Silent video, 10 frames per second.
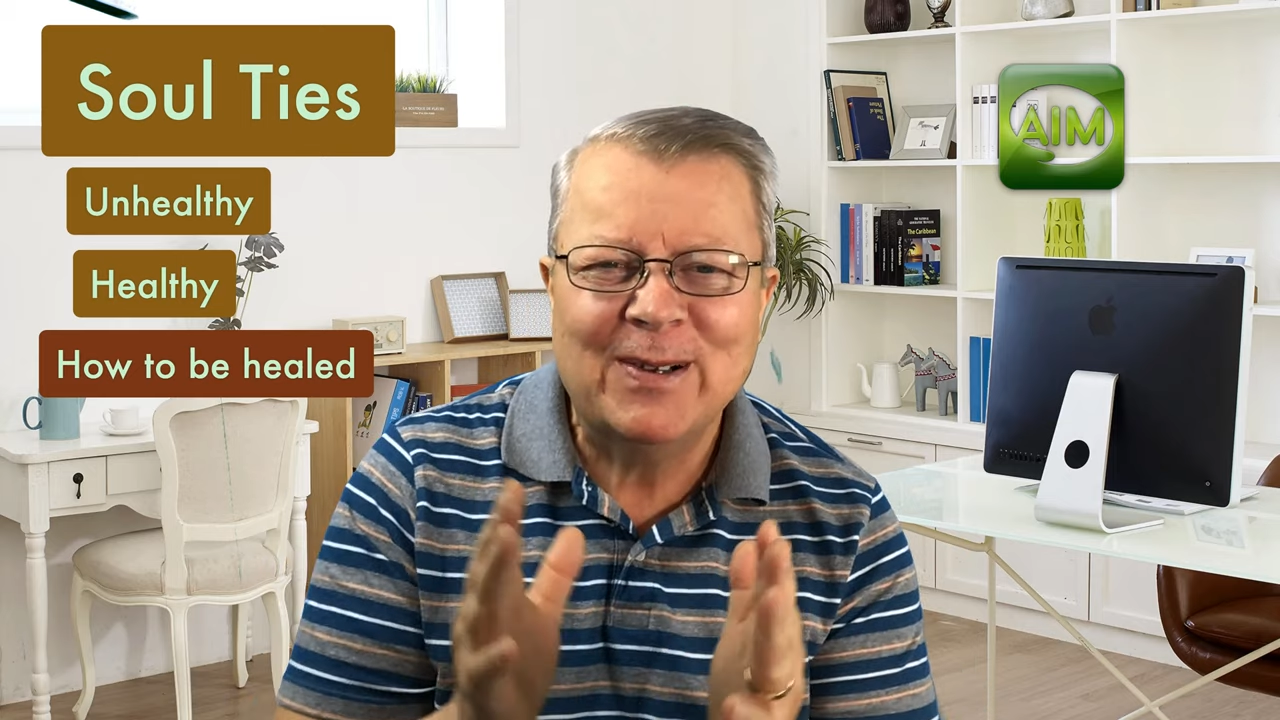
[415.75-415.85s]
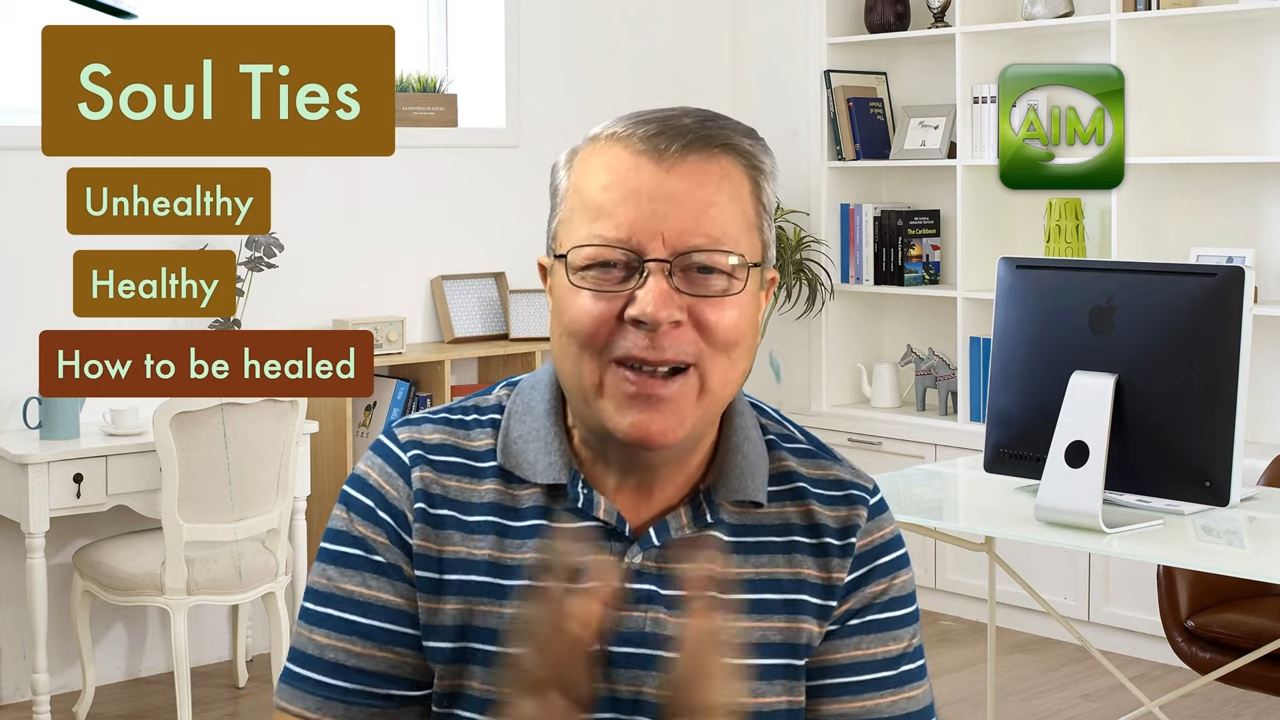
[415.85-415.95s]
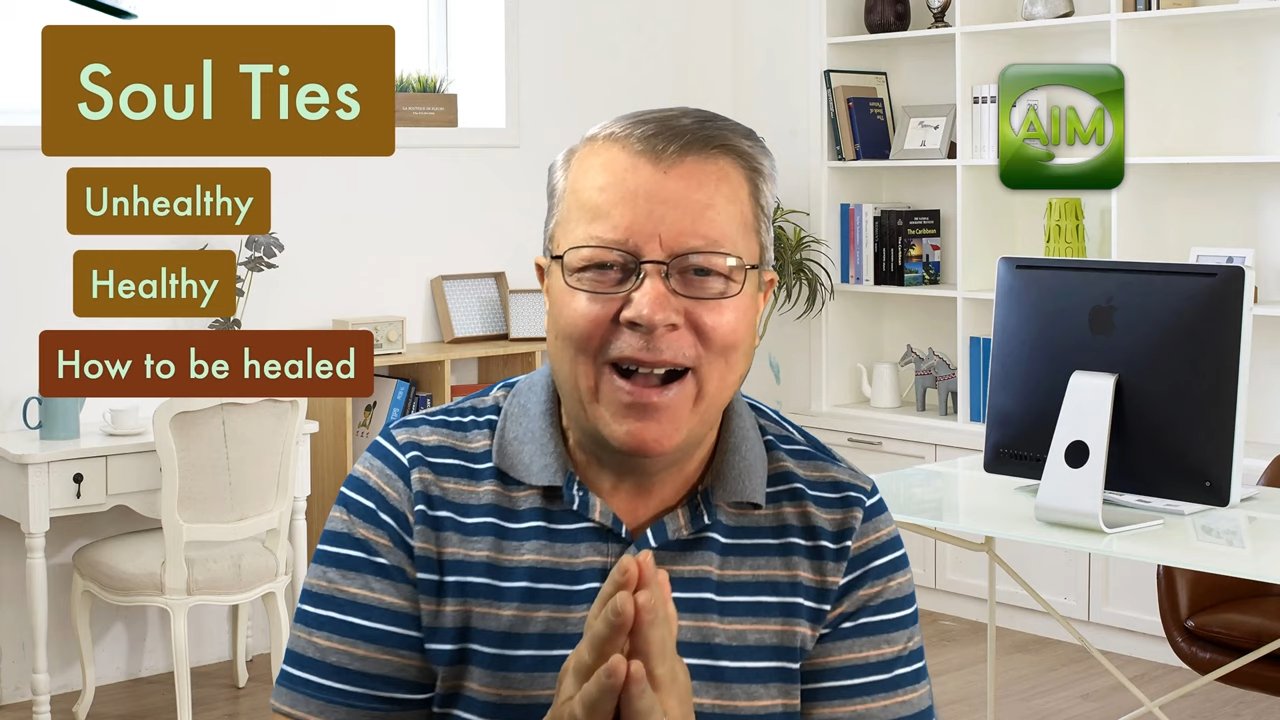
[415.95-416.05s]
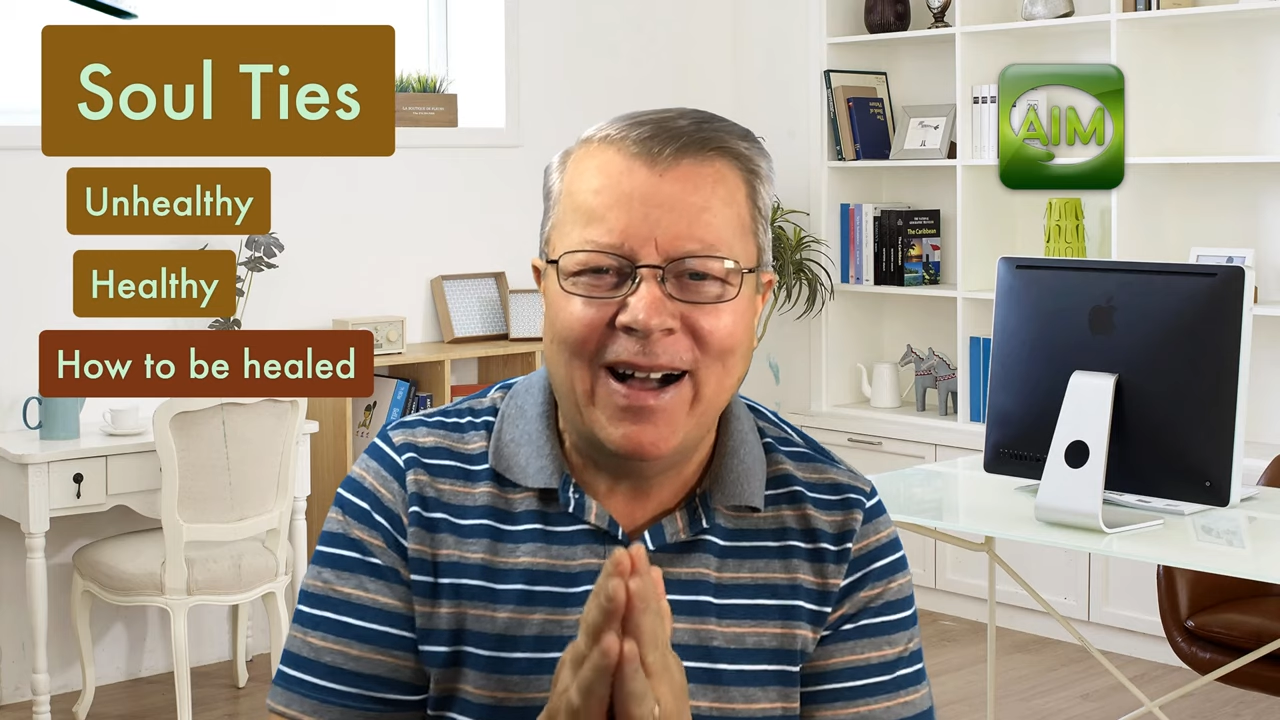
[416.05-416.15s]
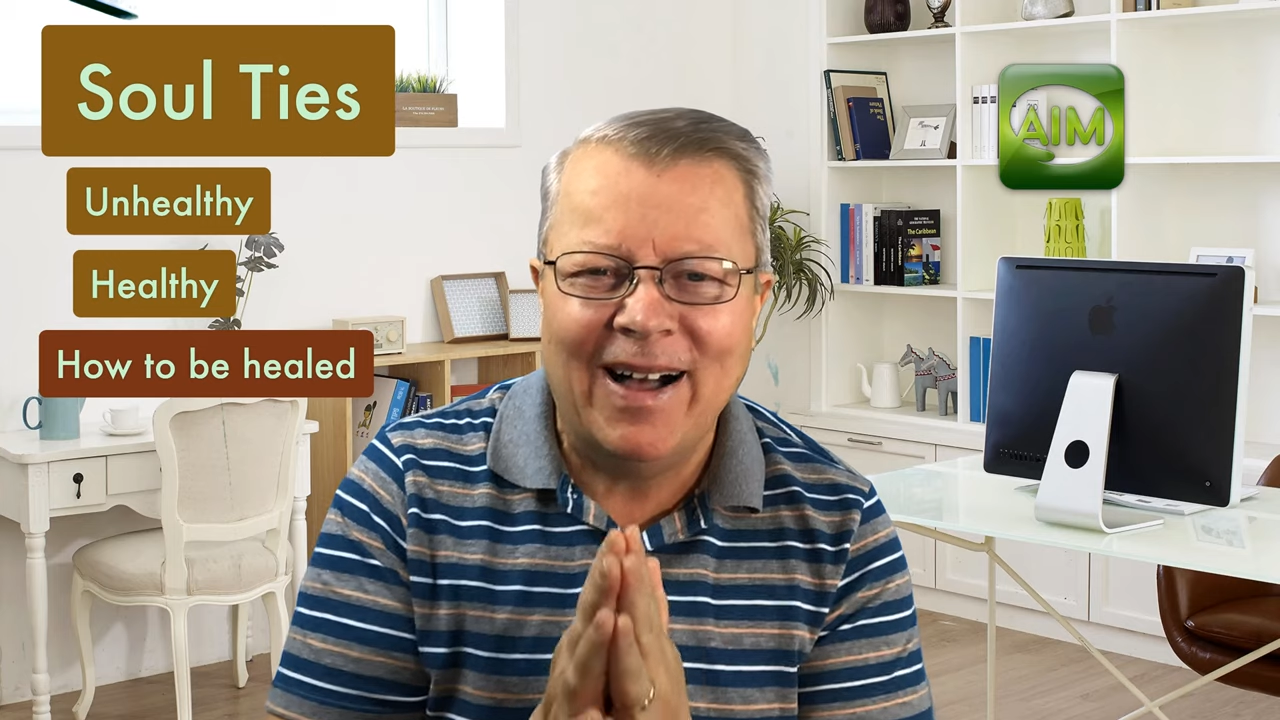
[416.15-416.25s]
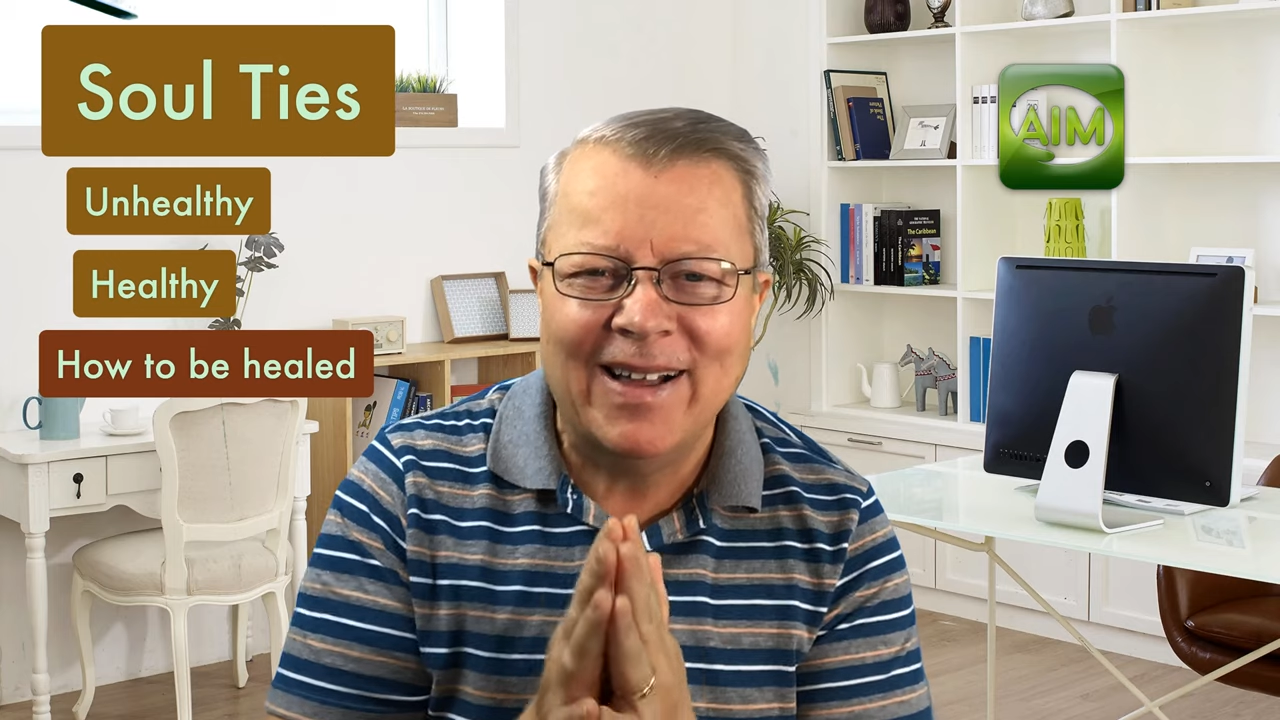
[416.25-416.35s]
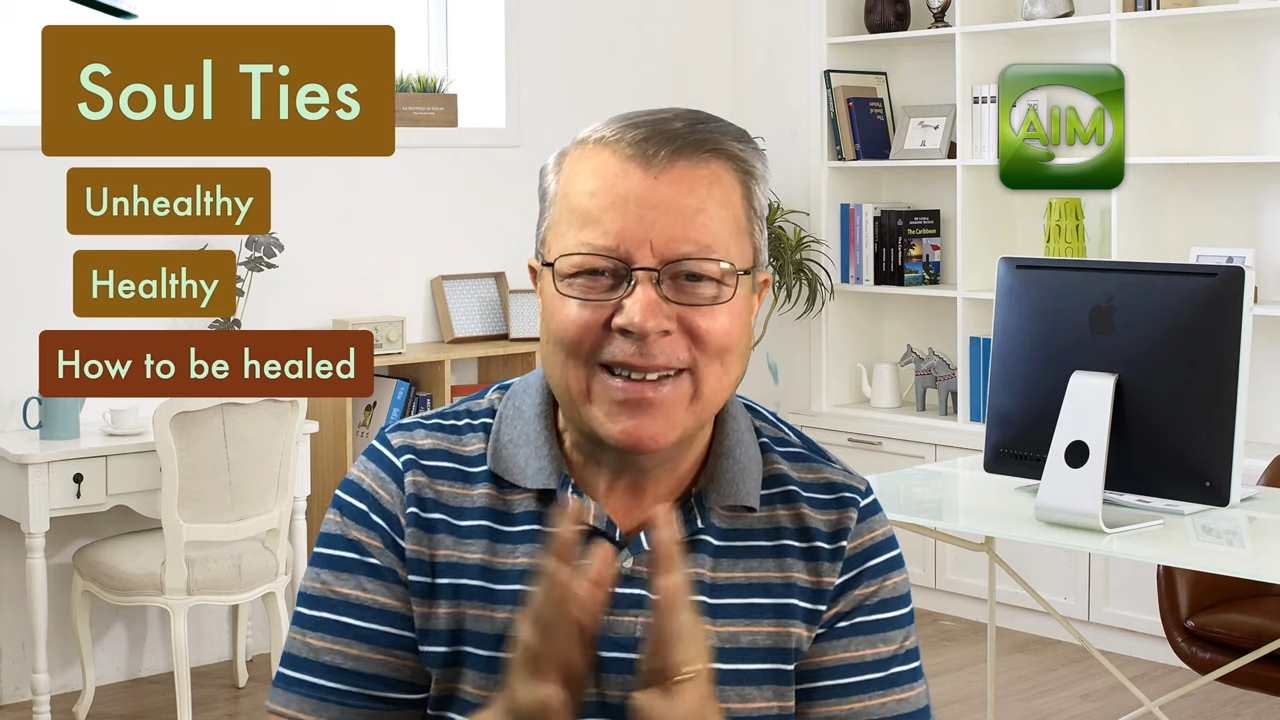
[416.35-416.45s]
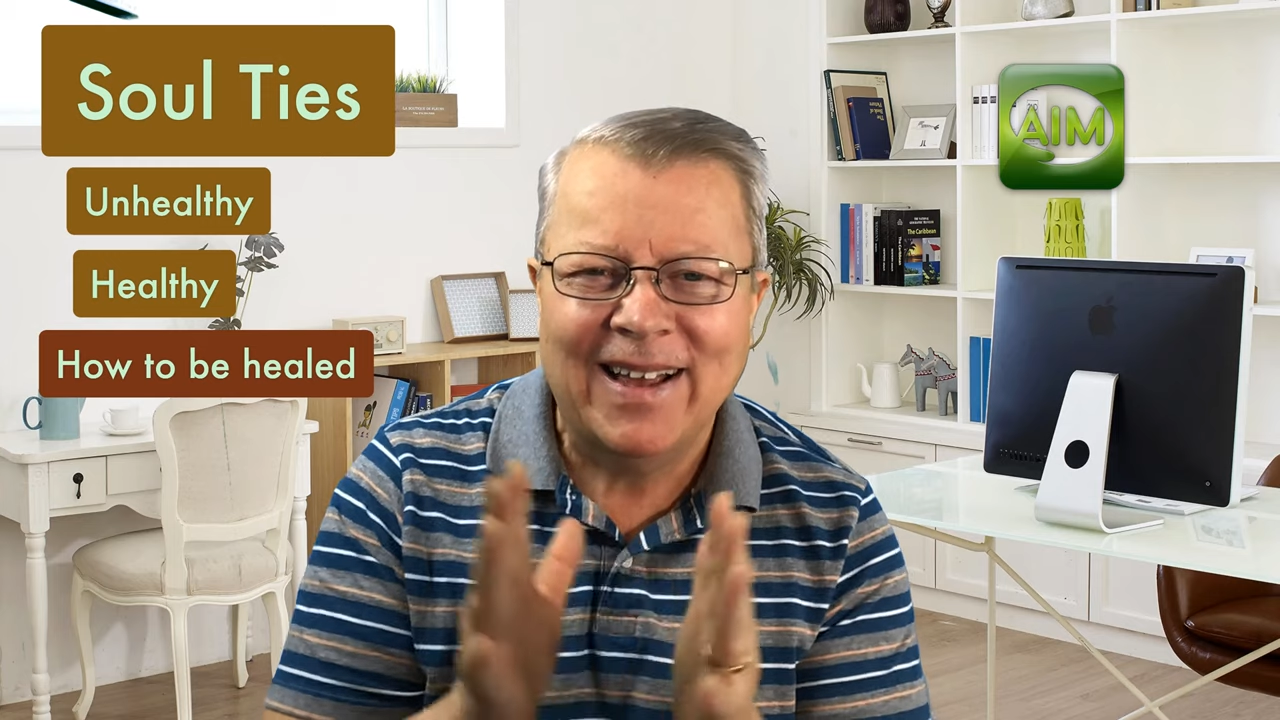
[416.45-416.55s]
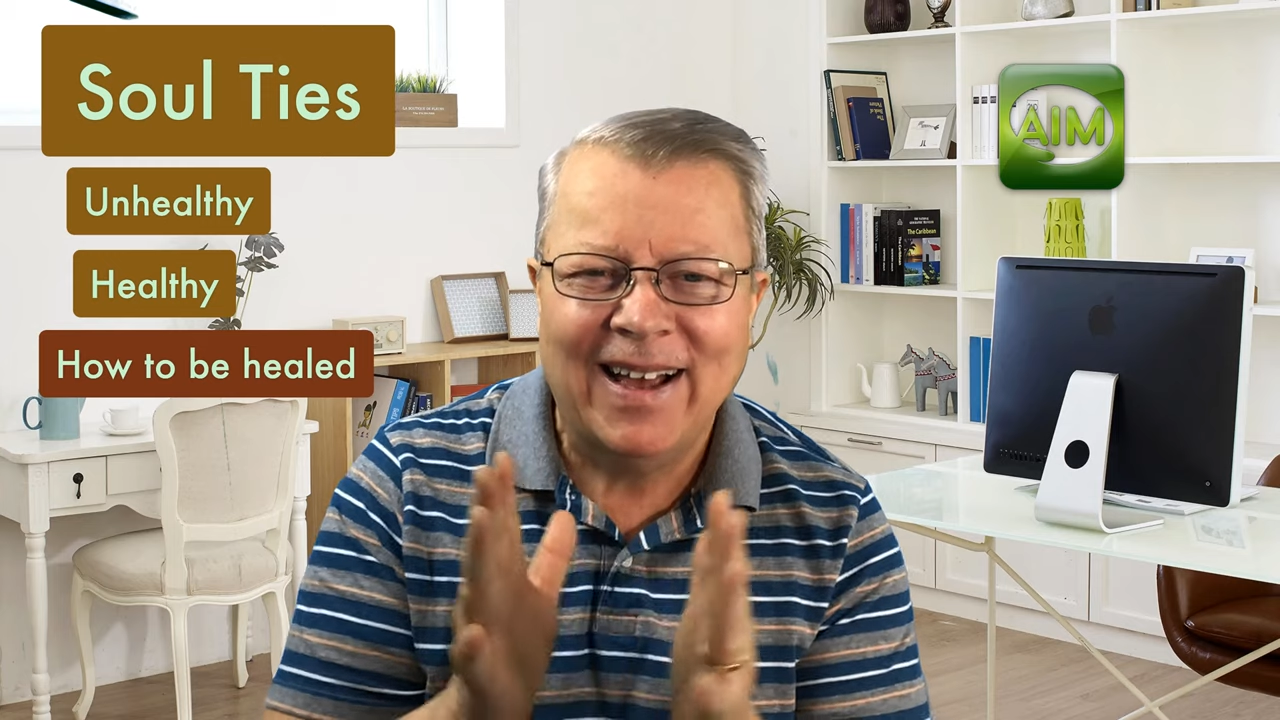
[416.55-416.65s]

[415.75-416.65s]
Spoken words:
God.